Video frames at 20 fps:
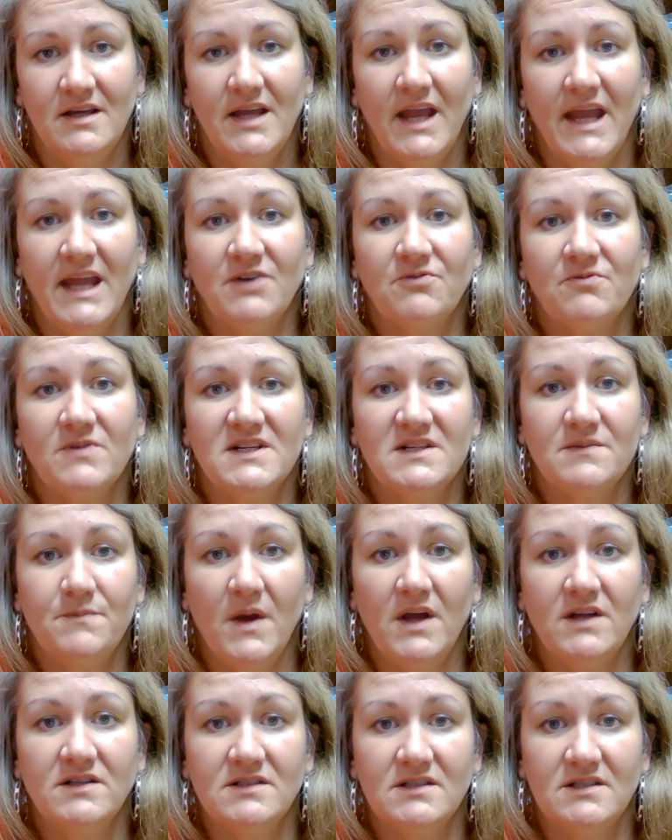In
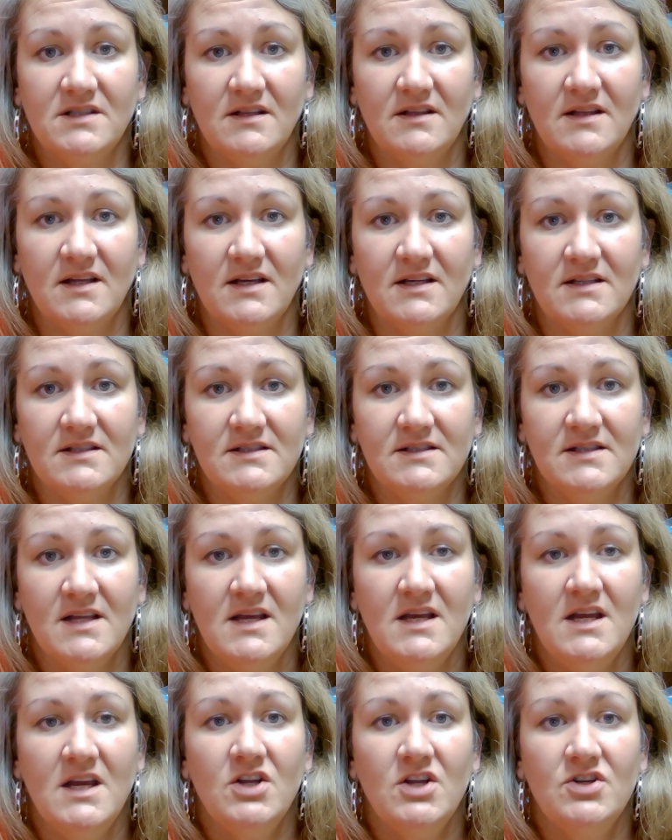response to this,
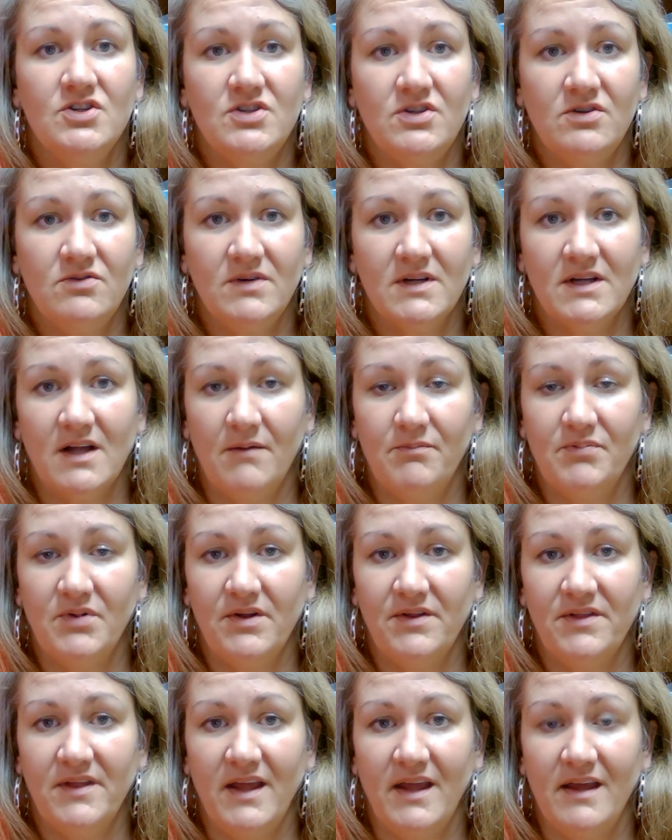do a couple of
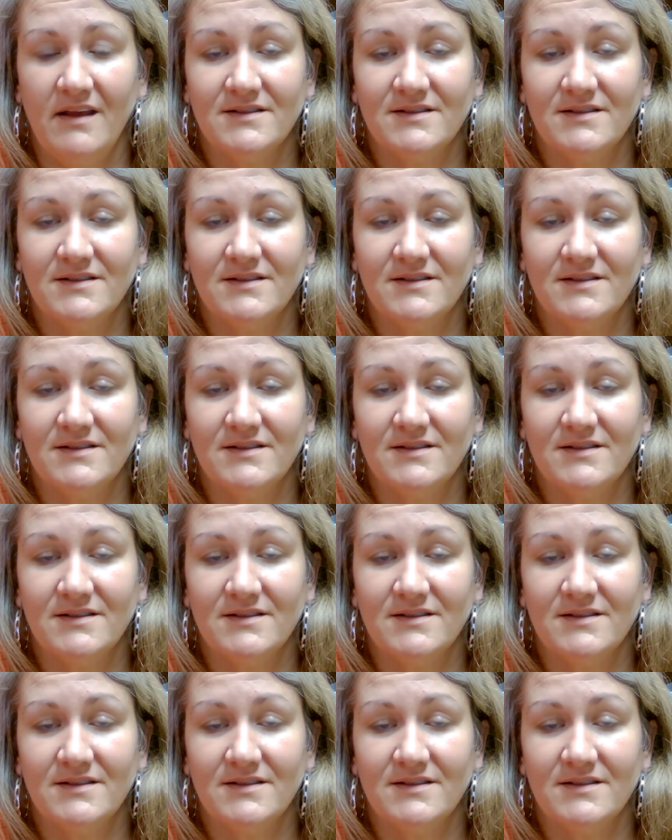things.